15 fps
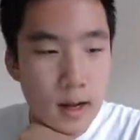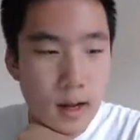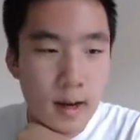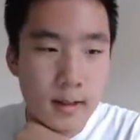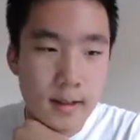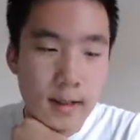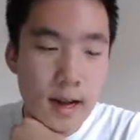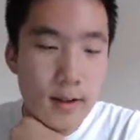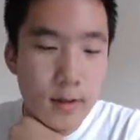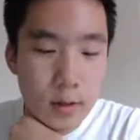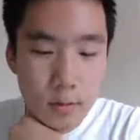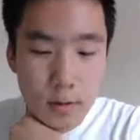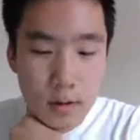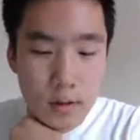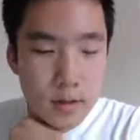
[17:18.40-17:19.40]
and then
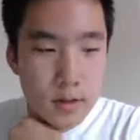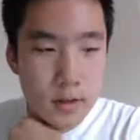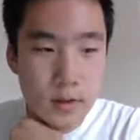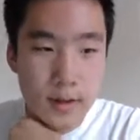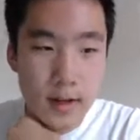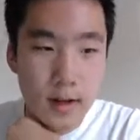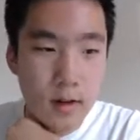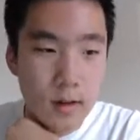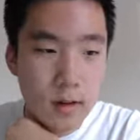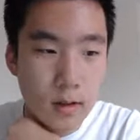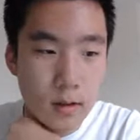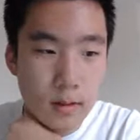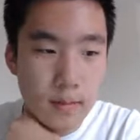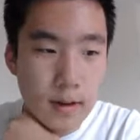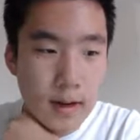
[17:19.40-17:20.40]
afterwards you get on
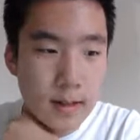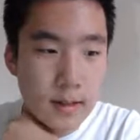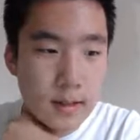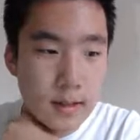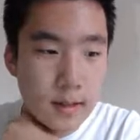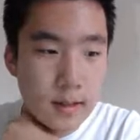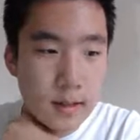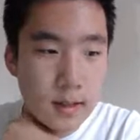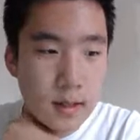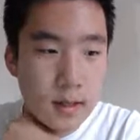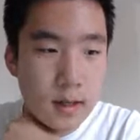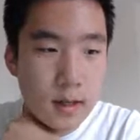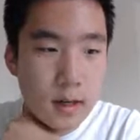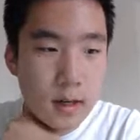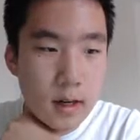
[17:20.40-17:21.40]
CodeMbat.
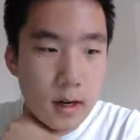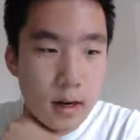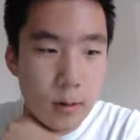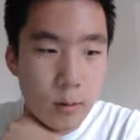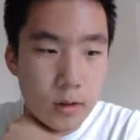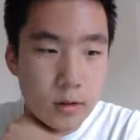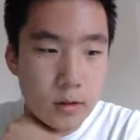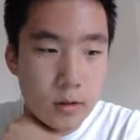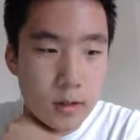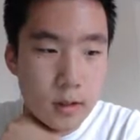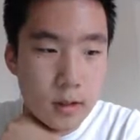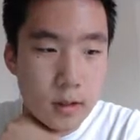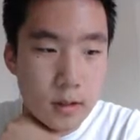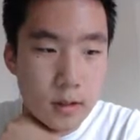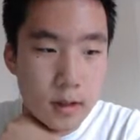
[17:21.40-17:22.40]
I want you to
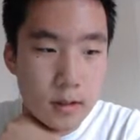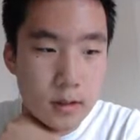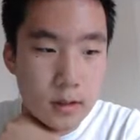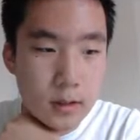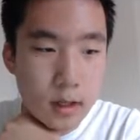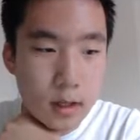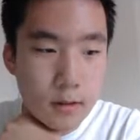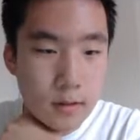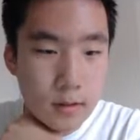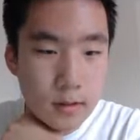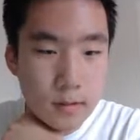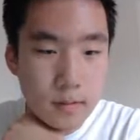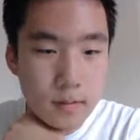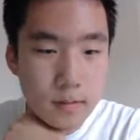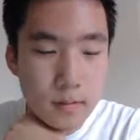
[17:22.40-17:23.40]
click on
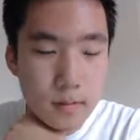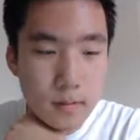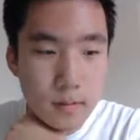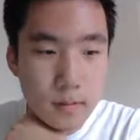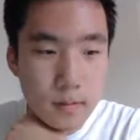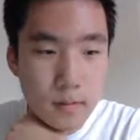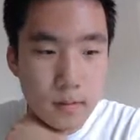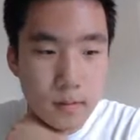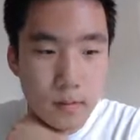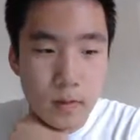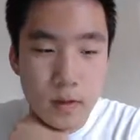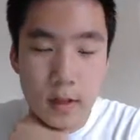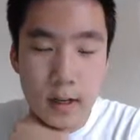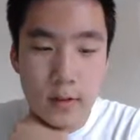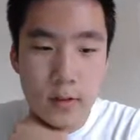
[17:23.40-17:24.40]
Java,
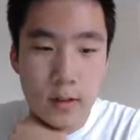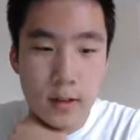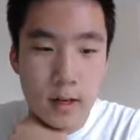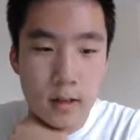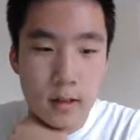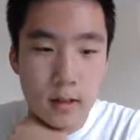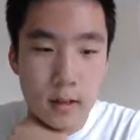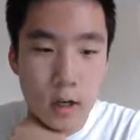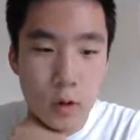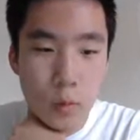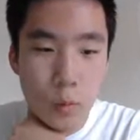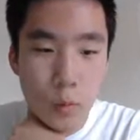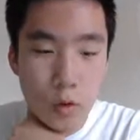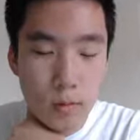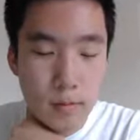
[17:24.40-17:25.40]
and after that click on
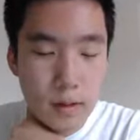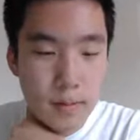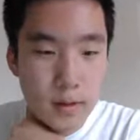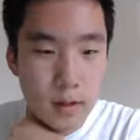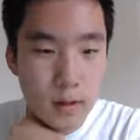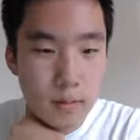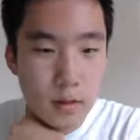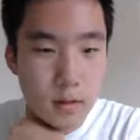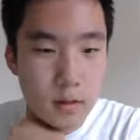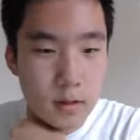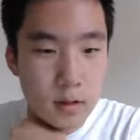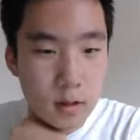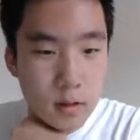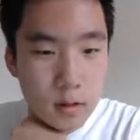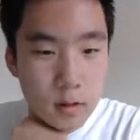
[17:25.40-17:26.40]
warm-up number
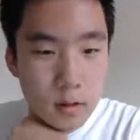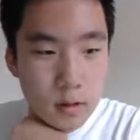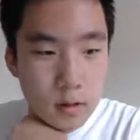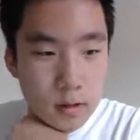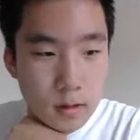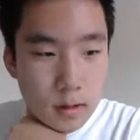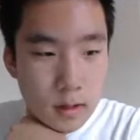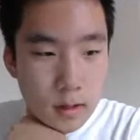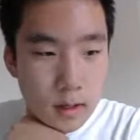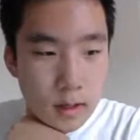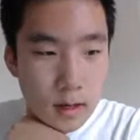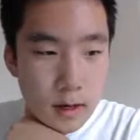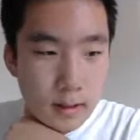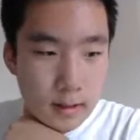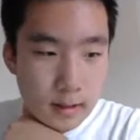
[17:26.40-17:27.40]
2,
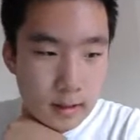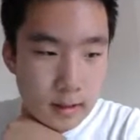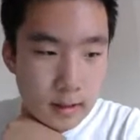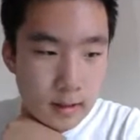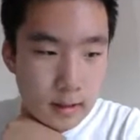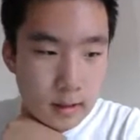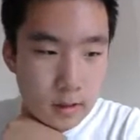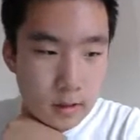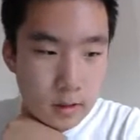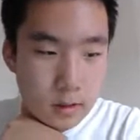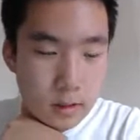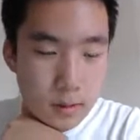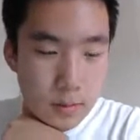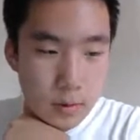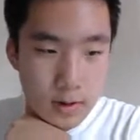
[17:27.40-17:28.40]
and then click
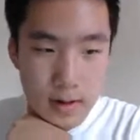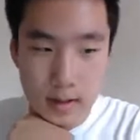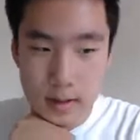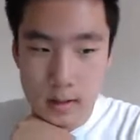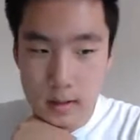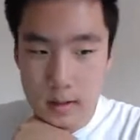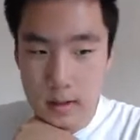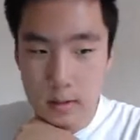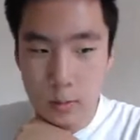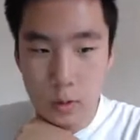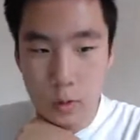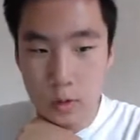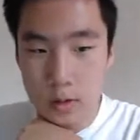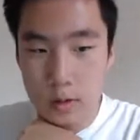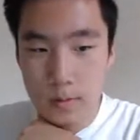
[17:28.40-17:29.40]
double X, and we're
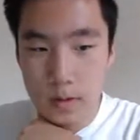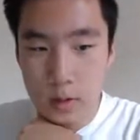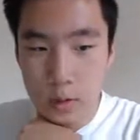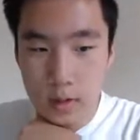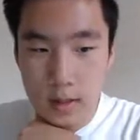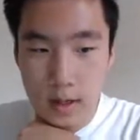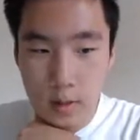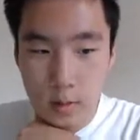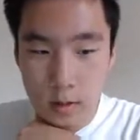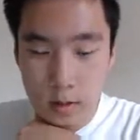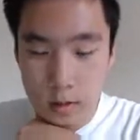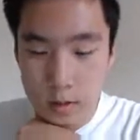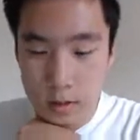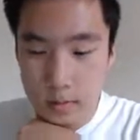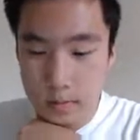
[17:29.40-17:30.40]
going to be doing that
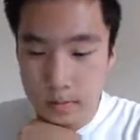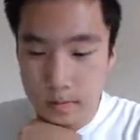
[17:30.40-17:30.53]
question.